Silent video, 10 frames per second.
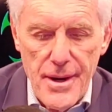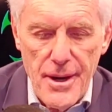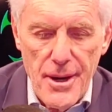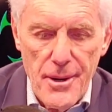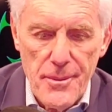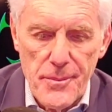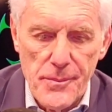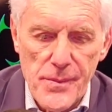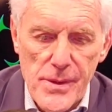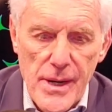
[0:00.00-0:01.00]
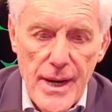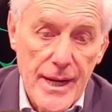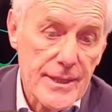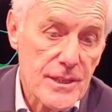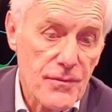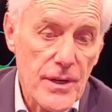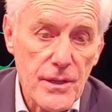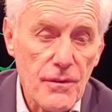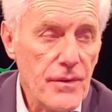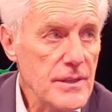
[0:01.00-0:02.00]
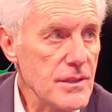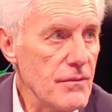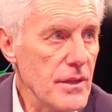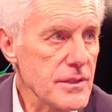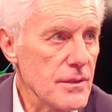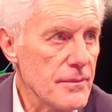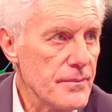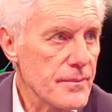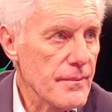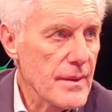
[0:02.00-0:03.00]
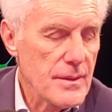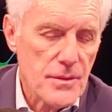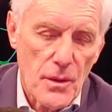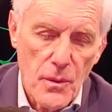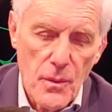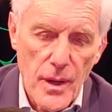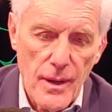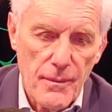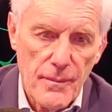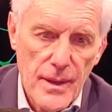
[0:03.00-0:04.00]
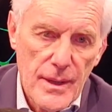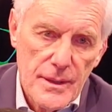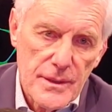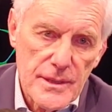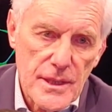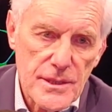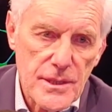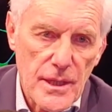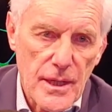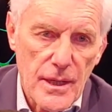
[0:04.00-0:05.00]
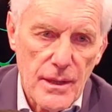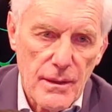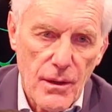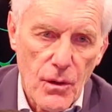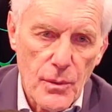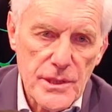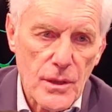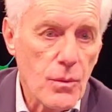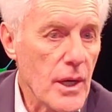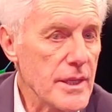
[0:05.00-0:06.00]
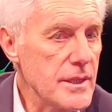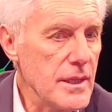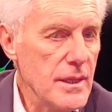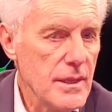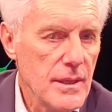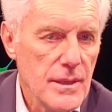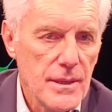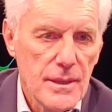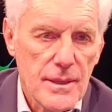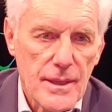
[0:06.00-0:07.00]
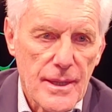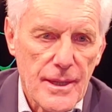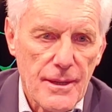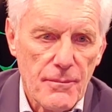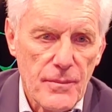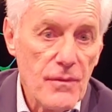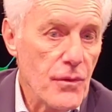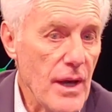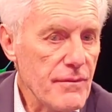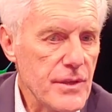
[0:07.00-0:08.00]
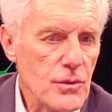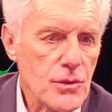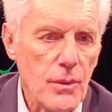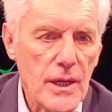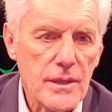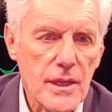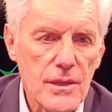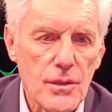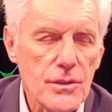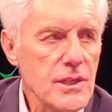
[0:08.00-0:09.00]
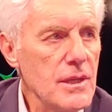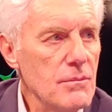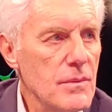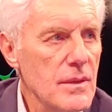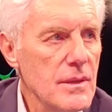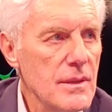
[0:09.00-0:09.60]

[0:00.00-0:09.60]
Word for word: um, and he's very offensive also. So um, this is uh, always a quality. Um, if you have those quality in your team,